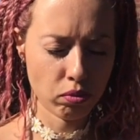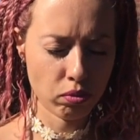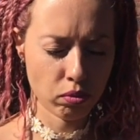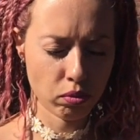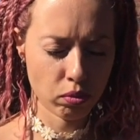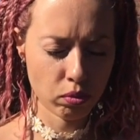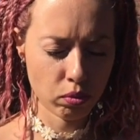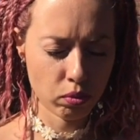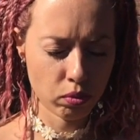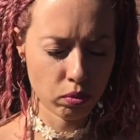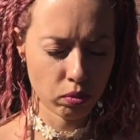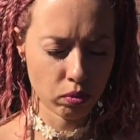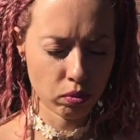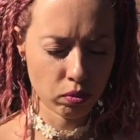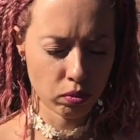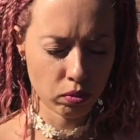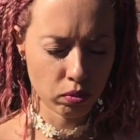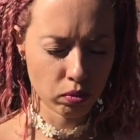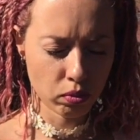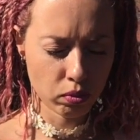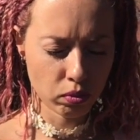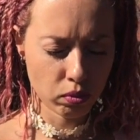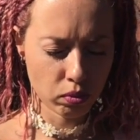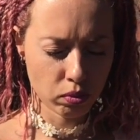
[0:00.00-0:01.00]

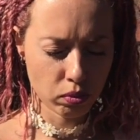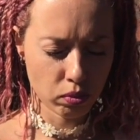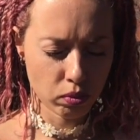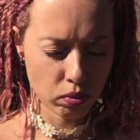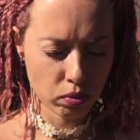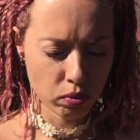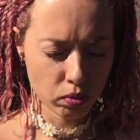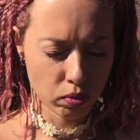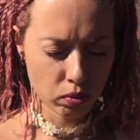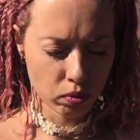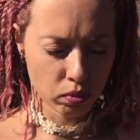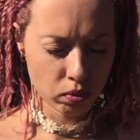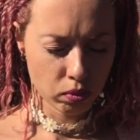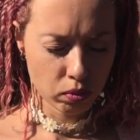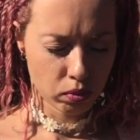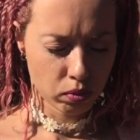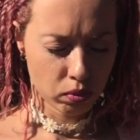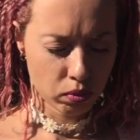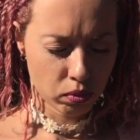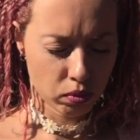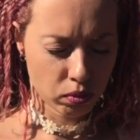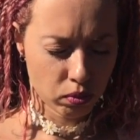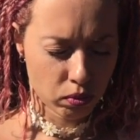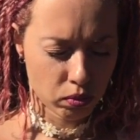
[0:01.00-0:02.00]

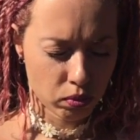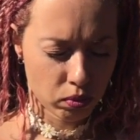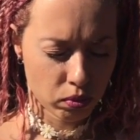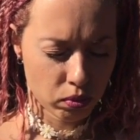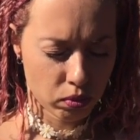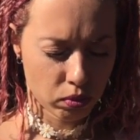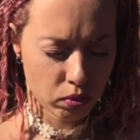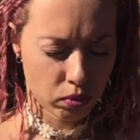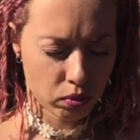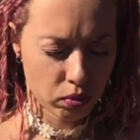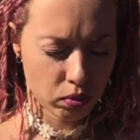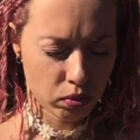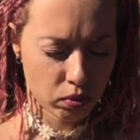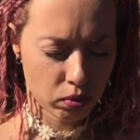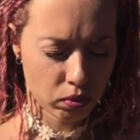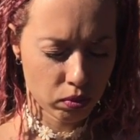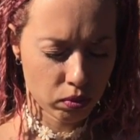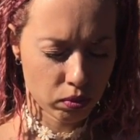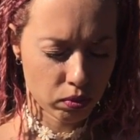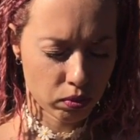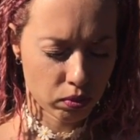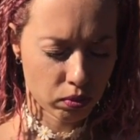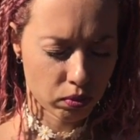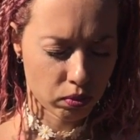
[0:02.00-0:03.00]

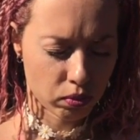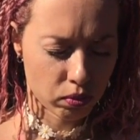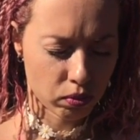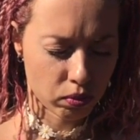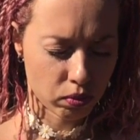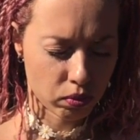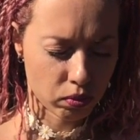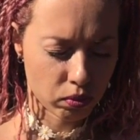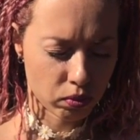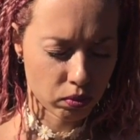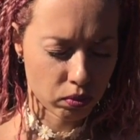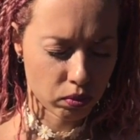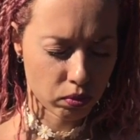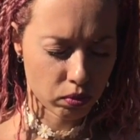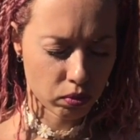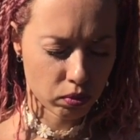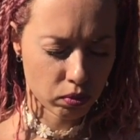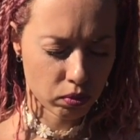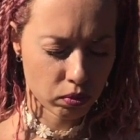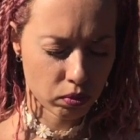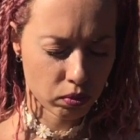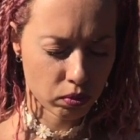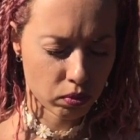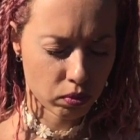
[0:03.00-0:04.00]

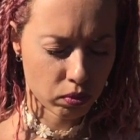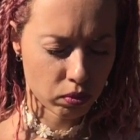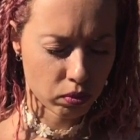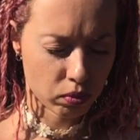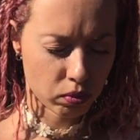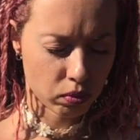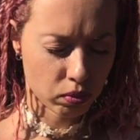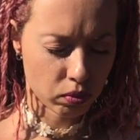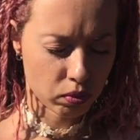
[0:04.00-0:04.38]
Nothing is said.